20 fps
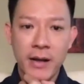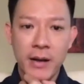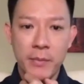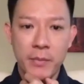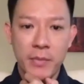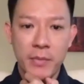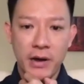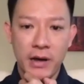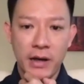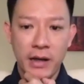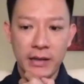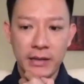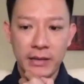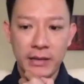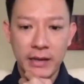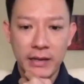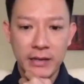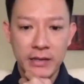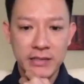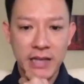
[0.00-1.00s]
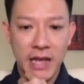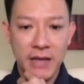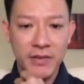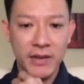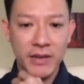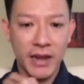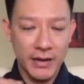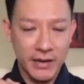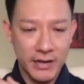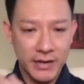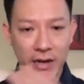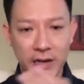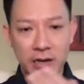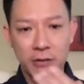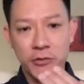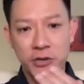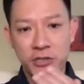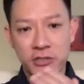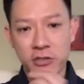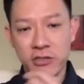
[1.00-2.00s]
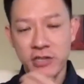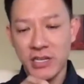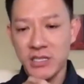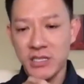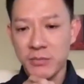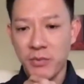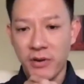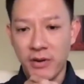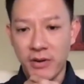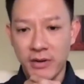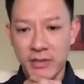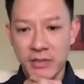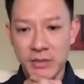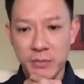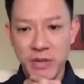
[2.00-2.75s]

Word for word: Mm-hmm. But I think just having any kind of research experience,